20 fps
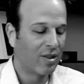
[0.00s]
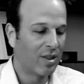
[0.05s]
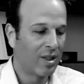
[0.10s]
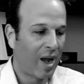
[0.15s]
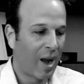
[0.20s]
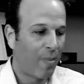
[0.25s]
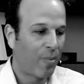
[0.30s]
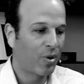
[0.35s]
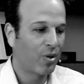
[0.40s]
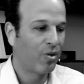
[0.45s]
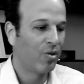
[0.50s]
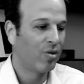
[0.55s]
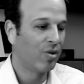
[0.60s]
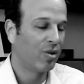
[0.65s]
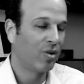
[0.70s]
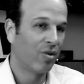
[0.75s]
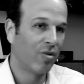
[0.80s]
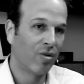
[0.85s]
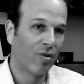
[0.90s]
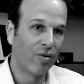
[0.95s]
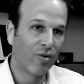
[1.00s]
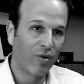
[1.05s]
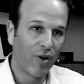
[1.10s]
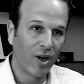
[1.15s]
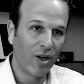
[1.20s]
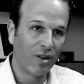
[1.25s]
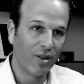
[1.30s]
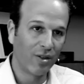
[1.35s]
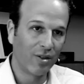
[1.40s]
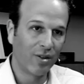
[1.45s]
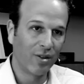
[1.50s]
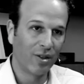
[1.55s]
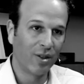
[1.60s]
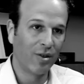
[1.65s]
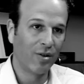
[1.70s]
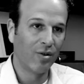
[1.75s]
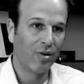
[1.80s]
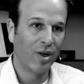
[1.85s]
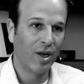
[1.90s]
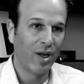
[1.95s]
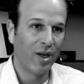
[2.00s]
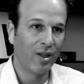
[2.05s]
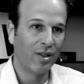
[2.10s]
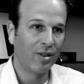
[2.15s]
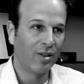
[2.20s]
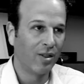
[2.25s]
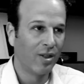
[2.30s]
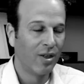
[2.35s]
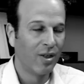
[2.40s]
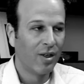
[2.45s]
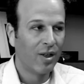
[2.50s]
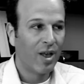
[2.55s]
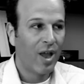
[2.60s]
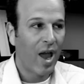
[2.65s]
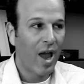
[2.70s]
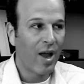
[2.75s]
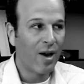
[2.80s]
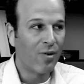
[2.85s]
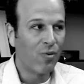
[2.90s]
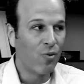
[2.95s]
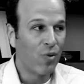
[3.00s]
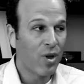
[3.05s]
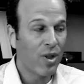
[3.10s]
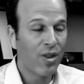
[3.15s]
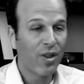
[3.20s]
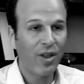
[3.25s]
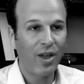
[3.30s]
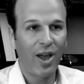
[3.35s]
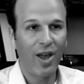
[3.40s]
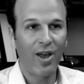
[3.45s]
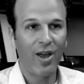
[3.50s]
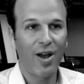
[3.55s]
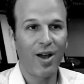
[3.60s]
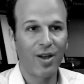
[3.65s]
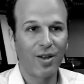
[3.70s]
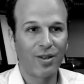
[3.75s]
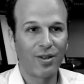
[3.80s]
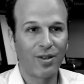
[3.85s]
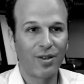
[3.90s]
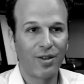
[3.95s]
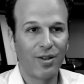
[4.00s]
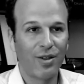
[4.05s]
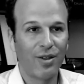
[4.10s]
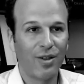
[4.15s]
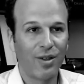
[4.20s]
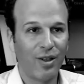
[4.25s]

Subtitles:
the opportunities are in front, and with chaos